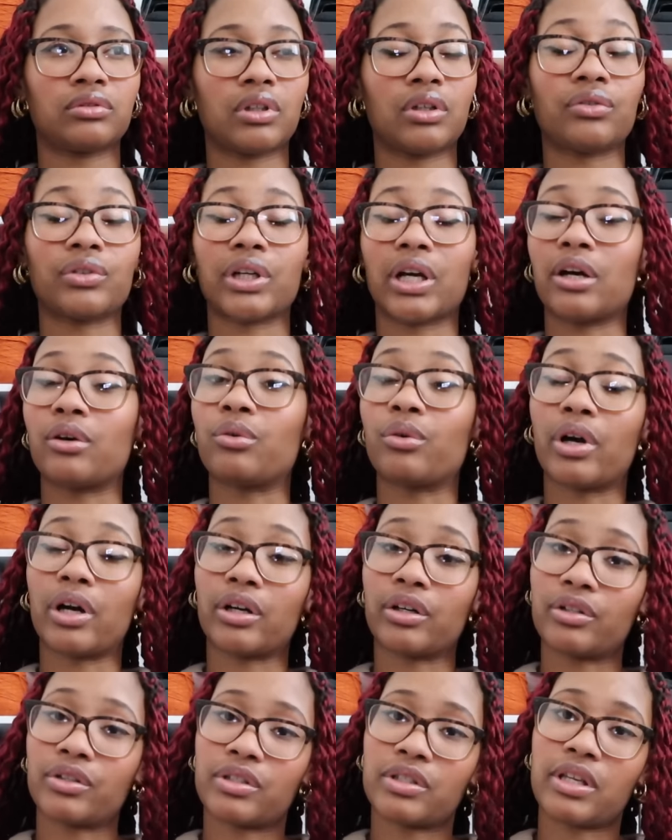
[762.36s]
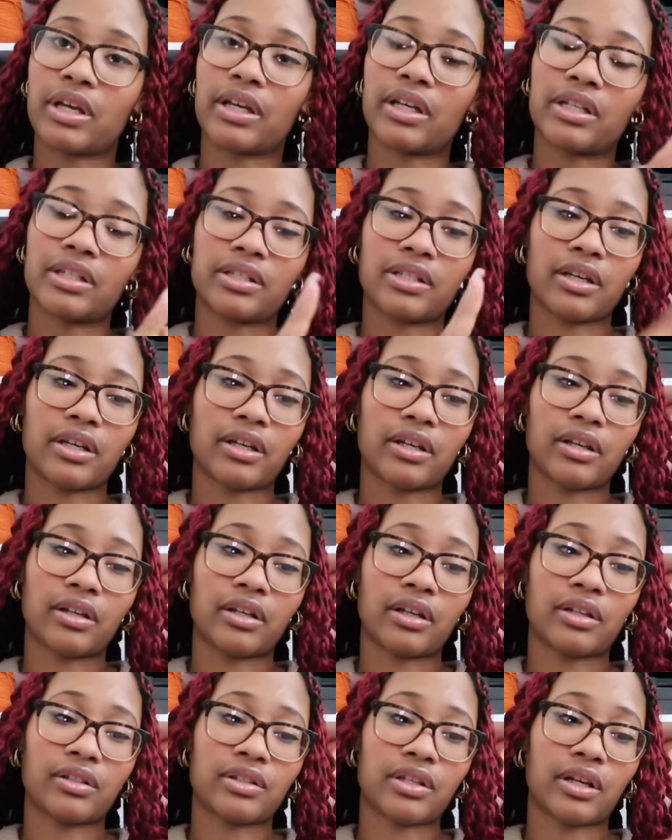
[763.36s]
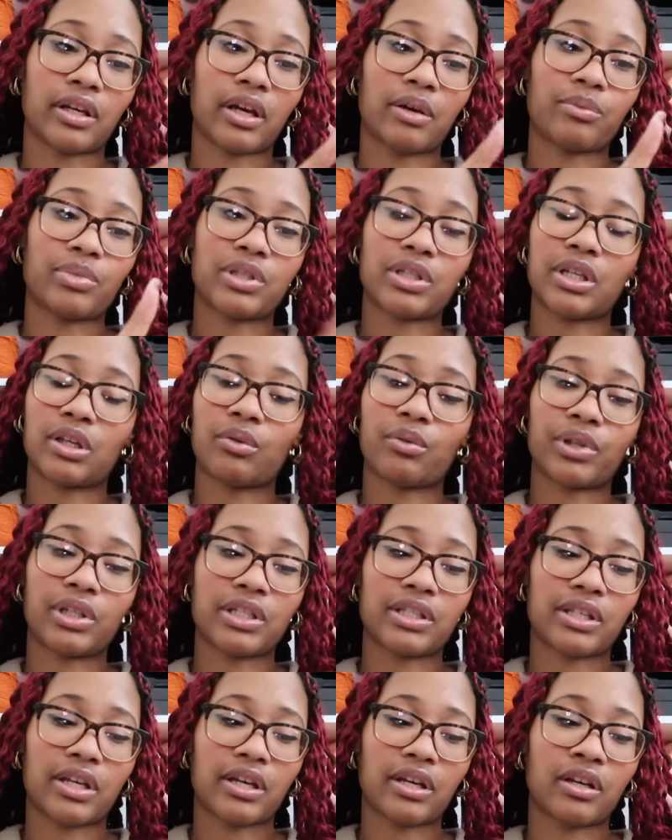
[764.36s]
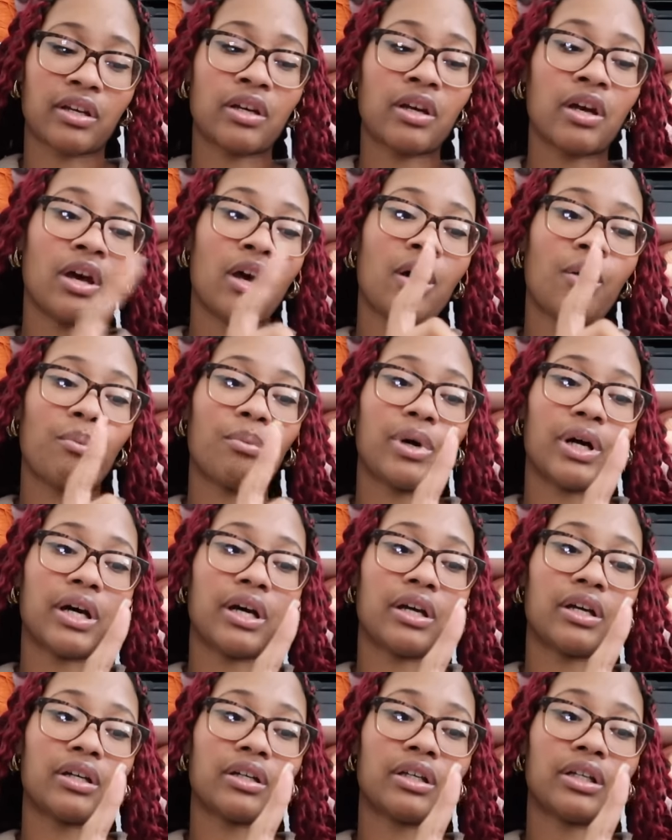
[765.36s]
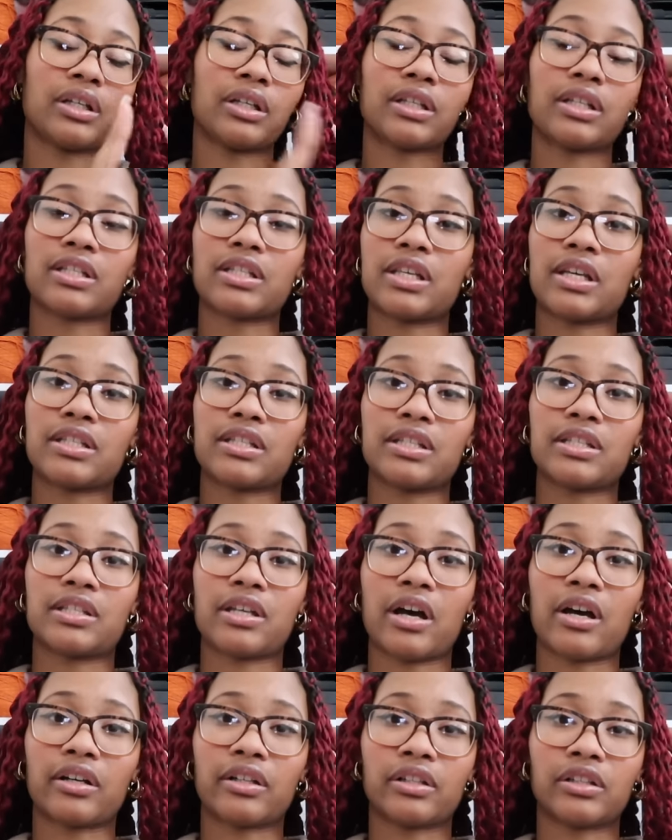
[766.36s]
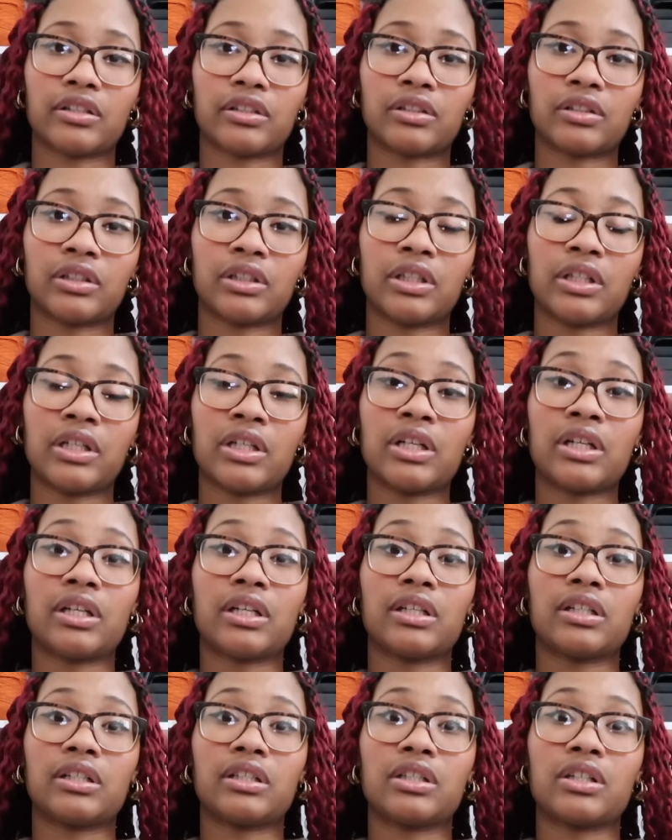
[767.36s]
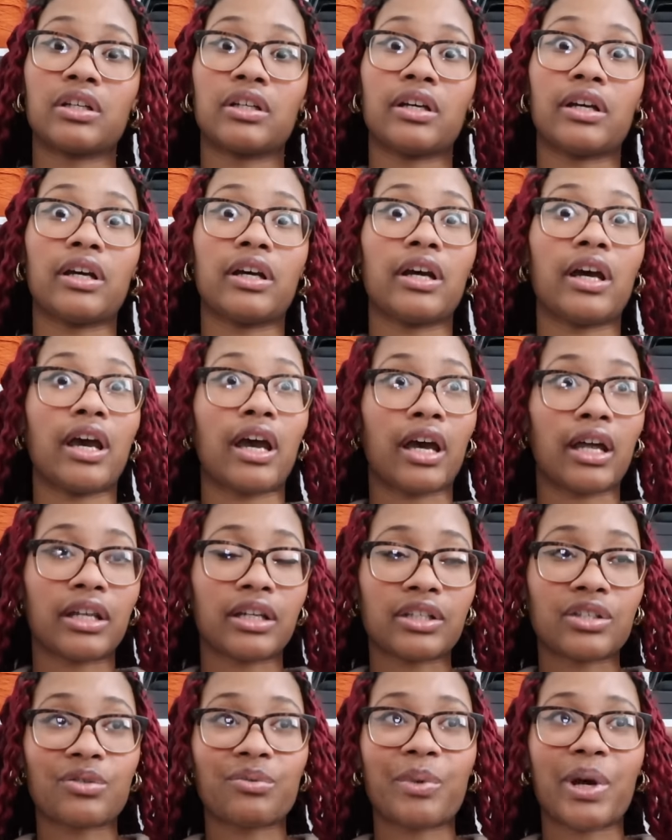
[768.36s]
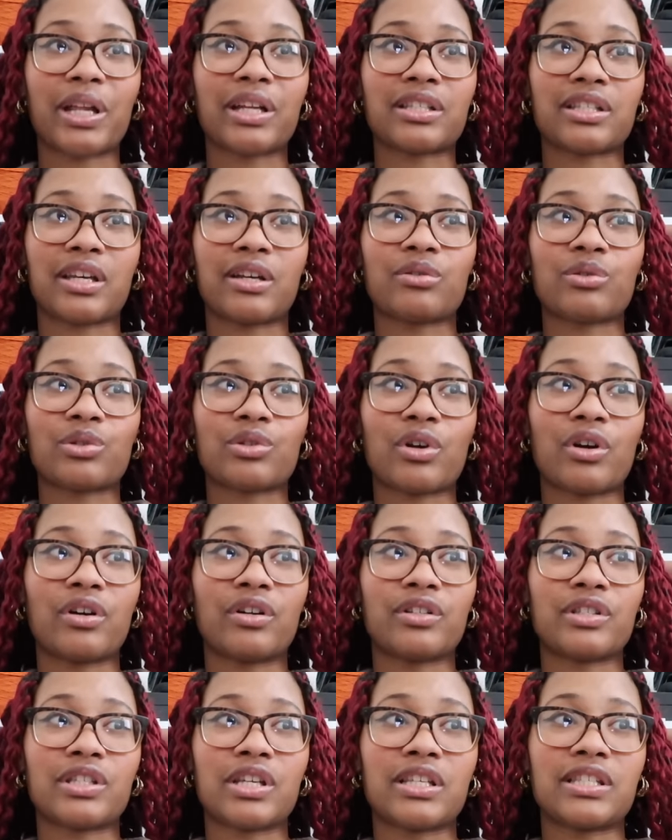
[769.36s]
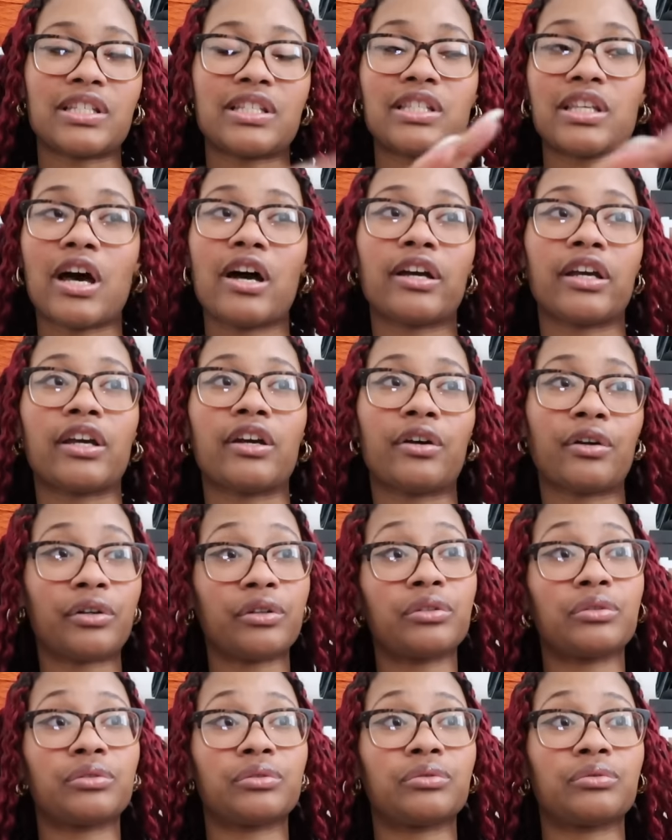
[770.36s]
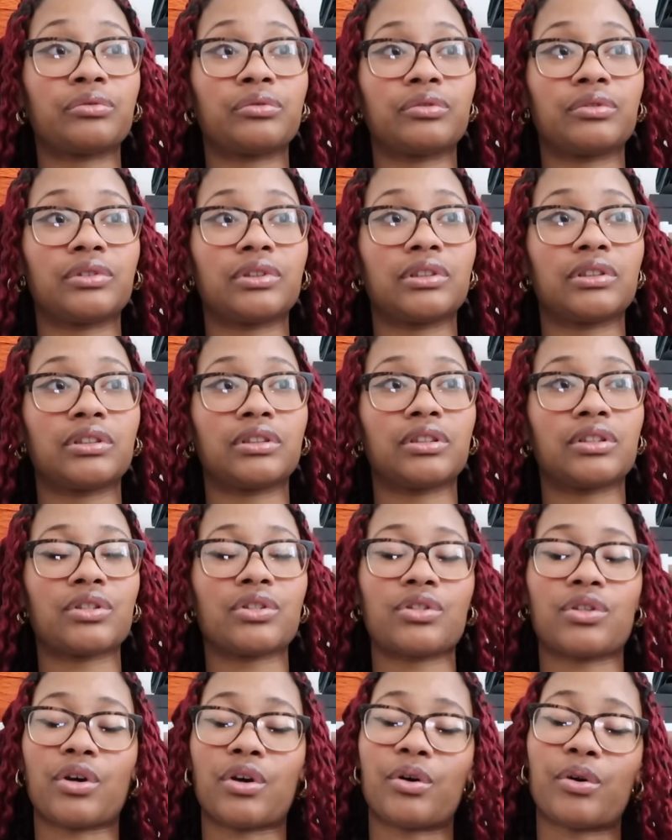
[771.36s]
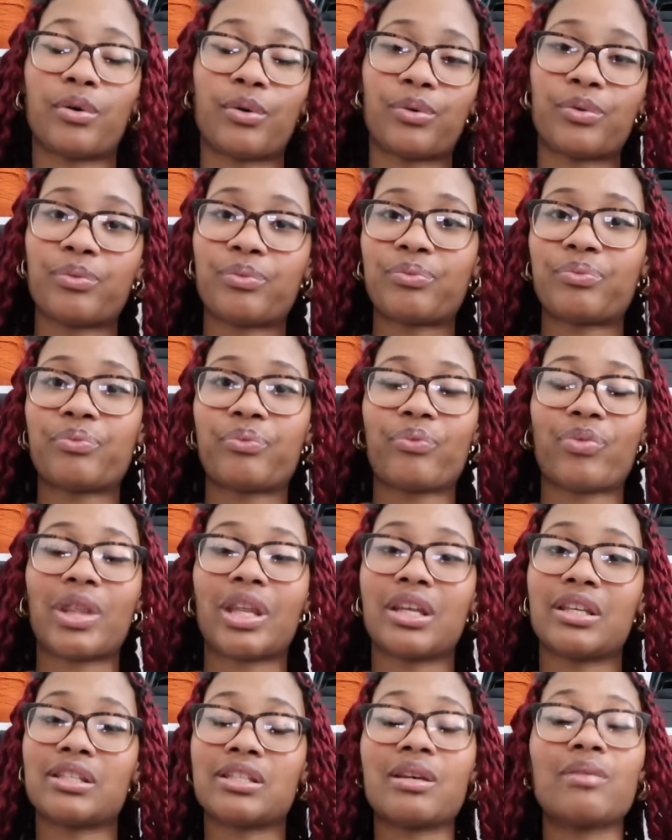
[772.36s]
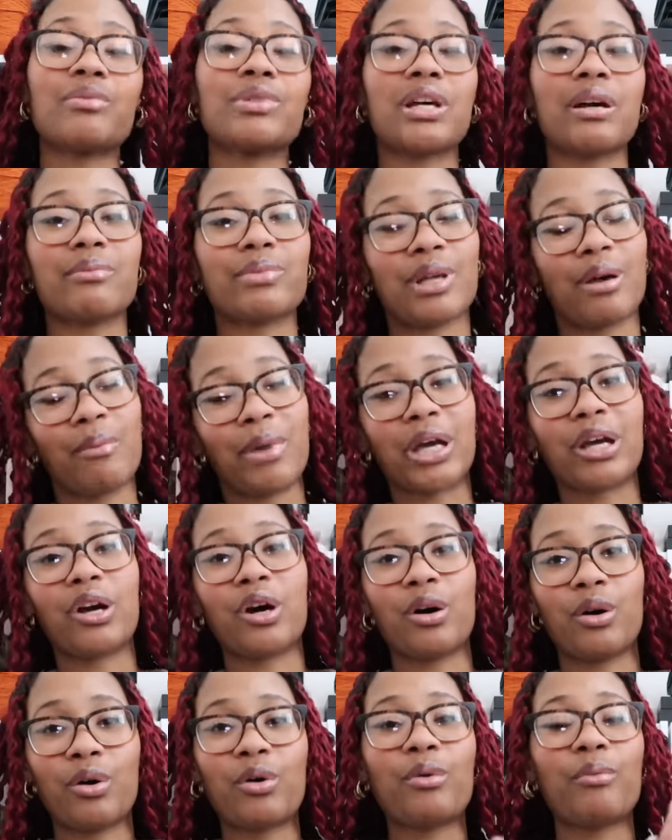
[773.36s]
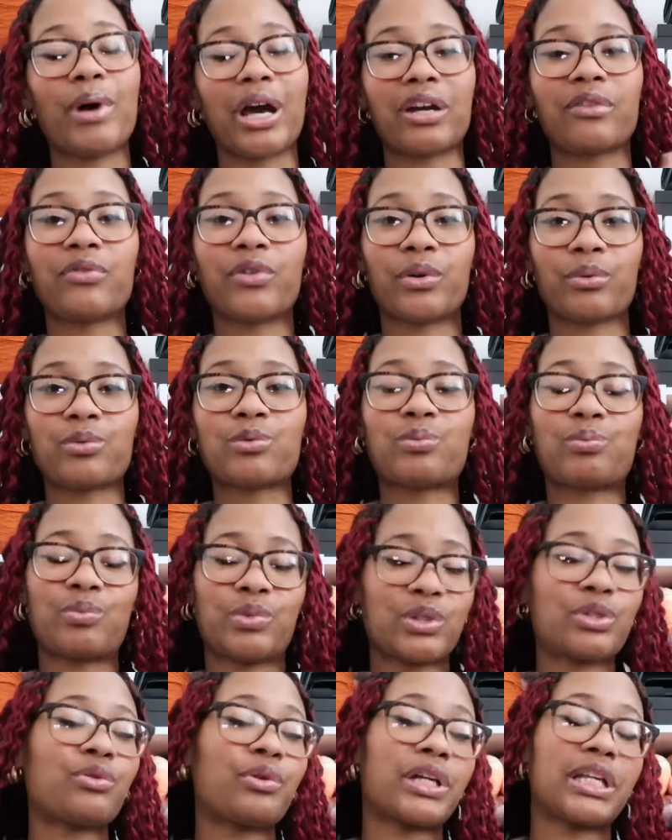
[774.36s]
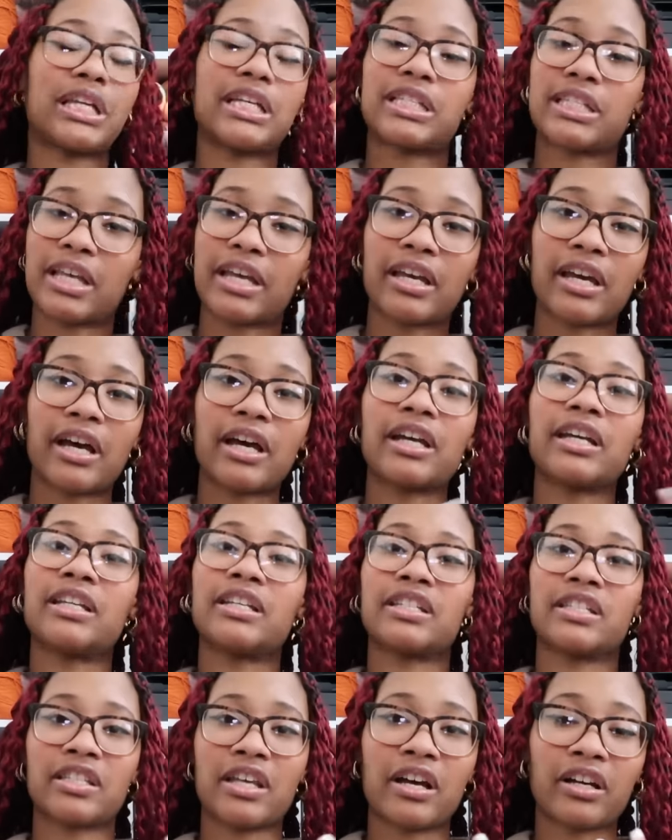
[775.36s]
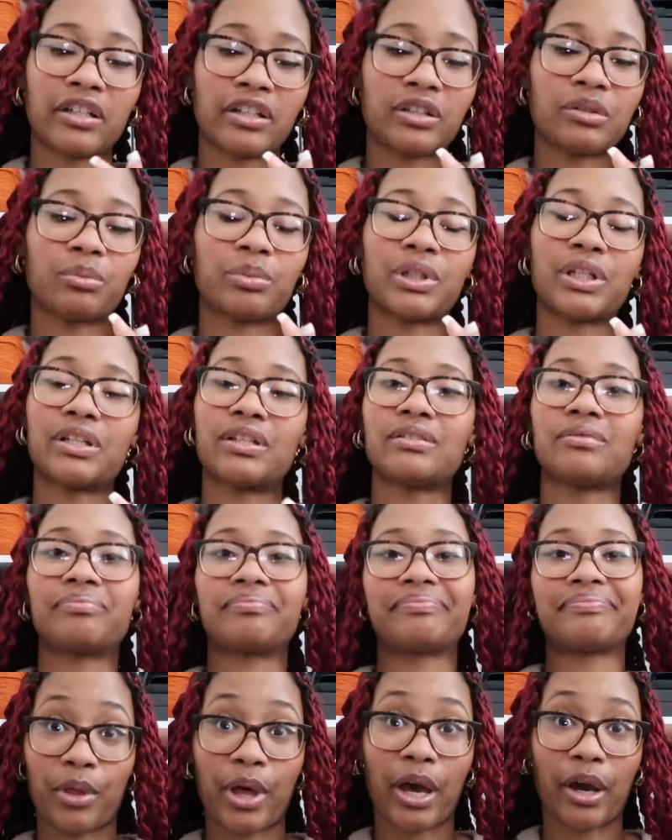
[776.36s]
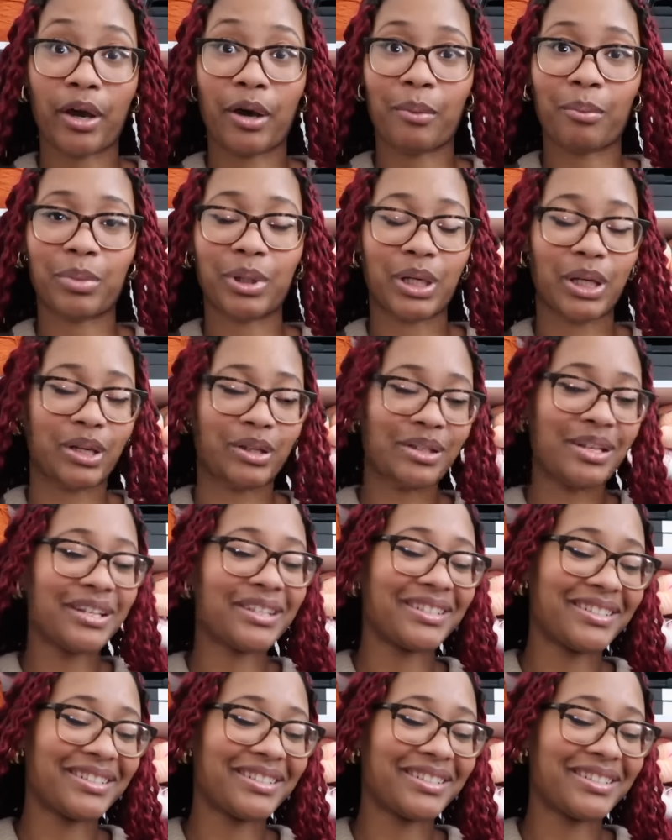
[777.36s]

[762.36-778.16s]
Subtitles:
I forgot who I heard say Isaya, and I was like, I'm sticking with Isaya. But Khalil says Isagir. Alex from Alexandra's Garden says Isagir. So sometimes I might go back and forth between Isaya and Isagir, but that company.